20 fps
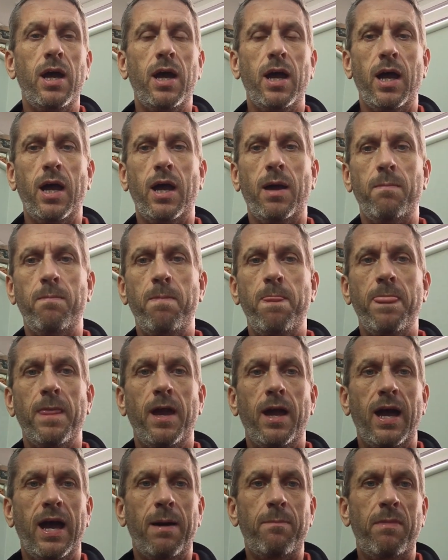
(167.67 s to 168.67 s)
and
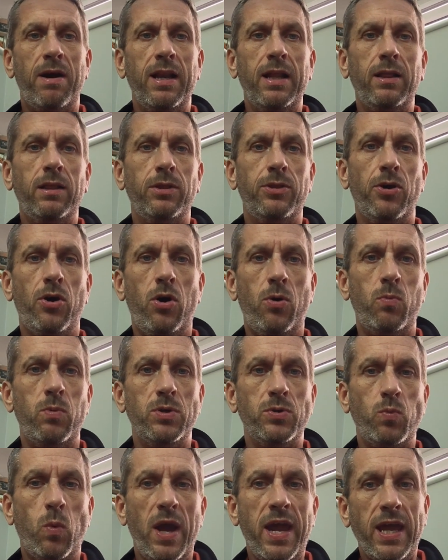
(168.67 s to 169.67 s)
my little dot
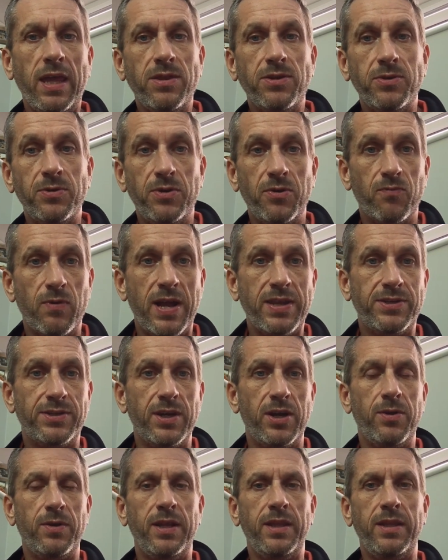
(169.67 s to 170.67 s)
was way into the red
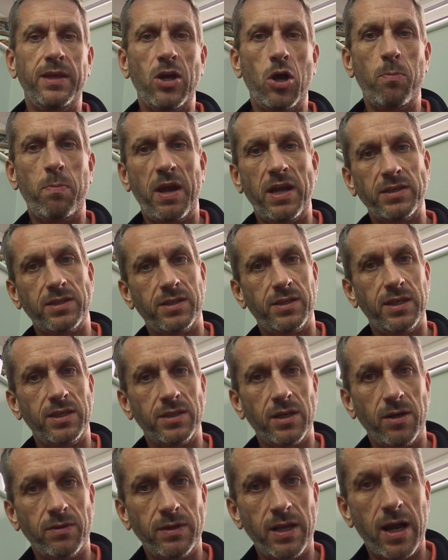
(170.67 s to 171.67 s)
zone, in the obesity
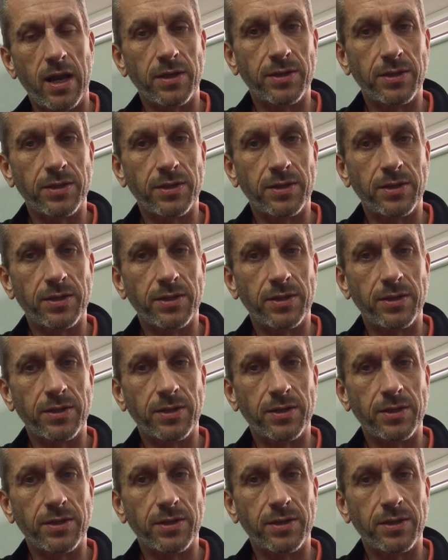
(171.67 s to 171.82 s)
zone there.